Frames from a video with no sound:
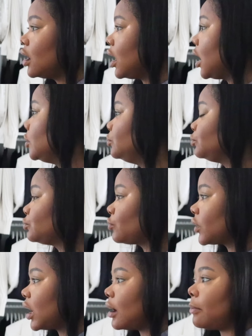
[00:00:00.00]

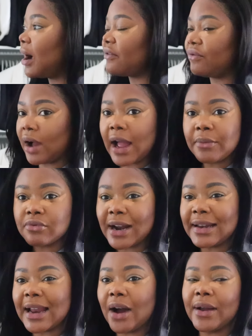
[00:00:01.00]
Um, my vibe
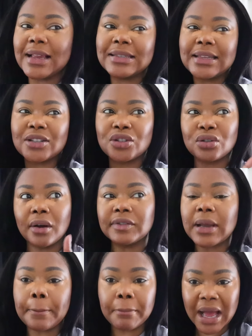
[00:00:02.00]
right now is that
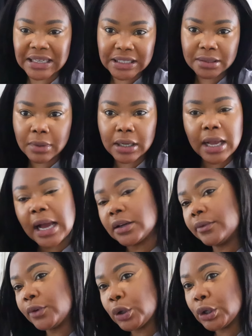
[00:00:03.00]
soft madam kind
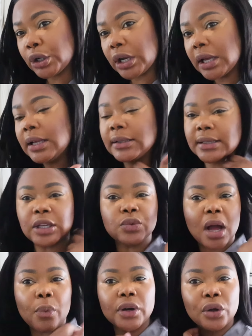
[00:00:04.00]
of look. That's
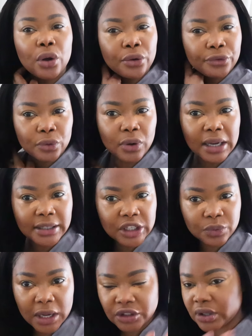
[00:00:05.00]
what I want to go for. And
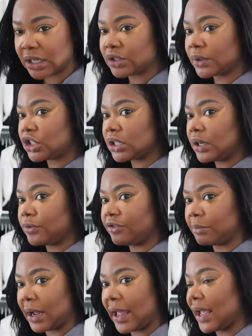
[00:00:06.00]
that's what I try to achieve with
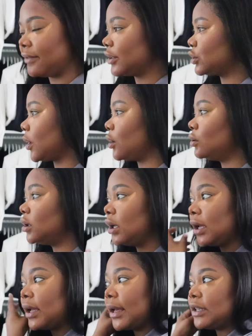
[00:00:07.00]
my hair as well.
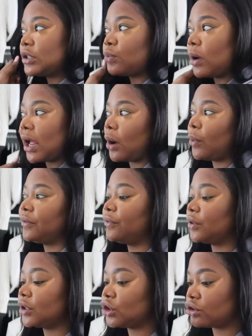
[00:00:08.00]
Hence why I went
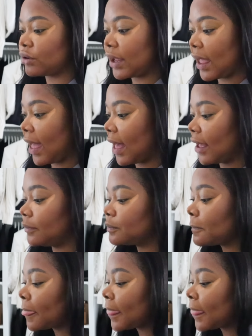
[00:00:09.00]
for the straight hair.